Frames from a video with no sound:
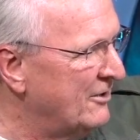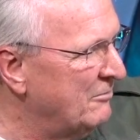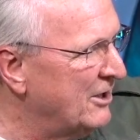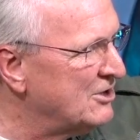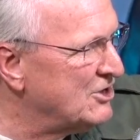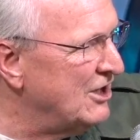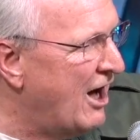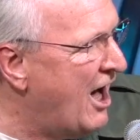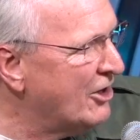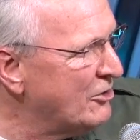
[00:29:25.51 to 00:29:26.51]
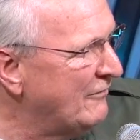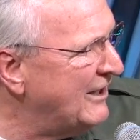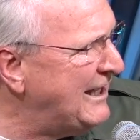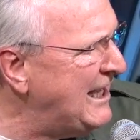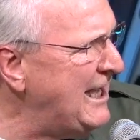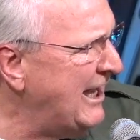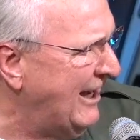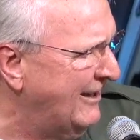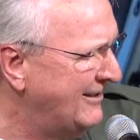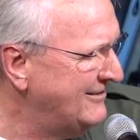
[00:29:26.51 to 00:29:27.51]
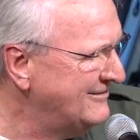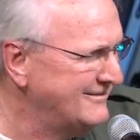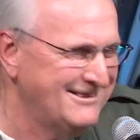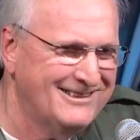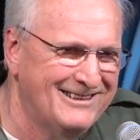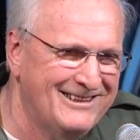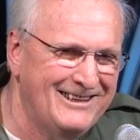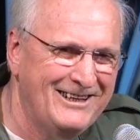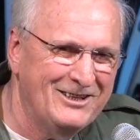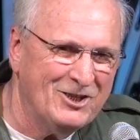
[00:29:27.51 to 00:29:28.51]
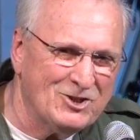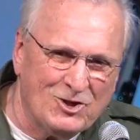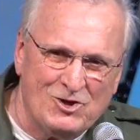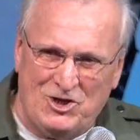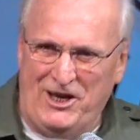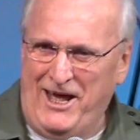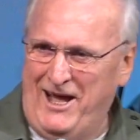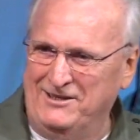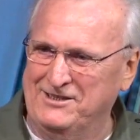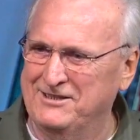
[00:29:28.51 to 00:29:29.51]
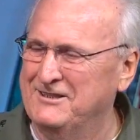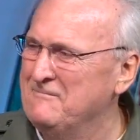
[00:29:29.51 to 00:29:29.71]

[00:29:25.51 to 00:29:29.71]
but it's the honor of a king to search it out.